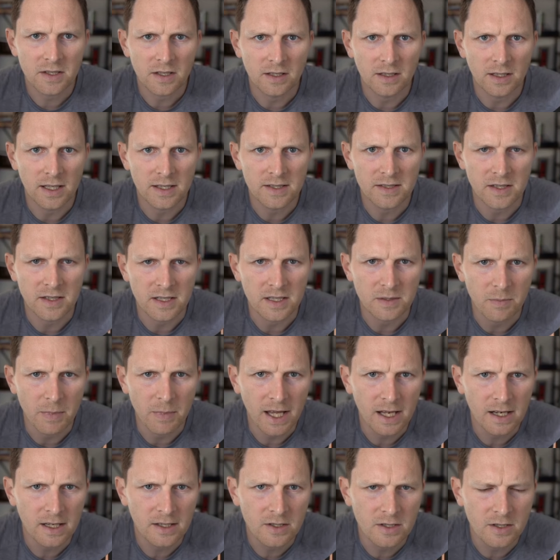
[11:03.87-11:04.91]
lets us
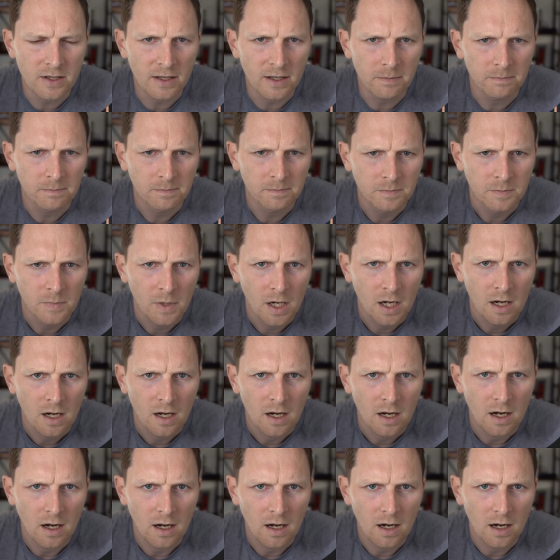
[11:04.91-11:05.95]
manage them.
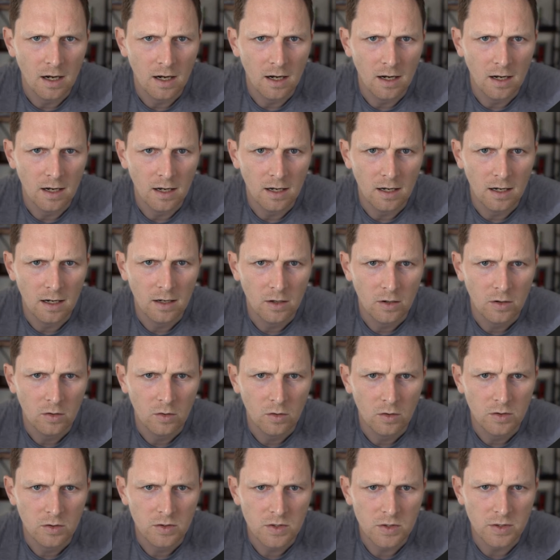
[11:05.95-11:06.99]
So
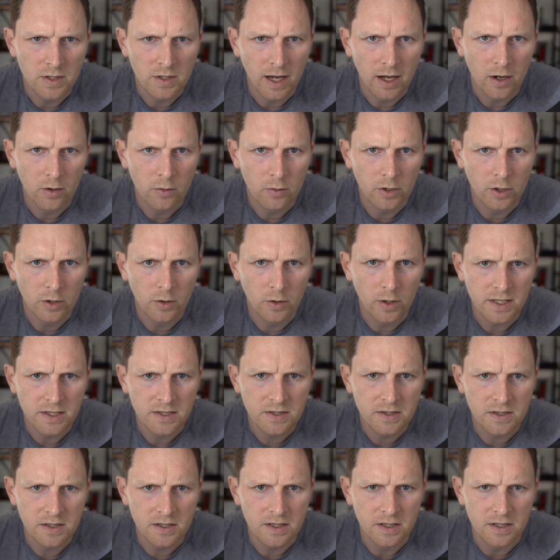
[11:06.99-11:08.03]
now
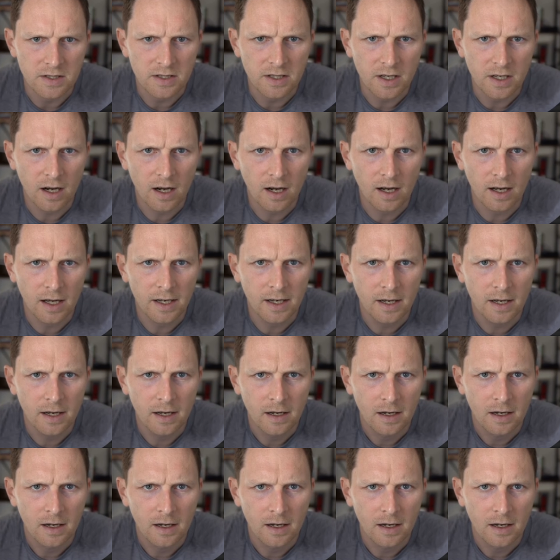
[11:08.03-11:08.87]
requests is gone.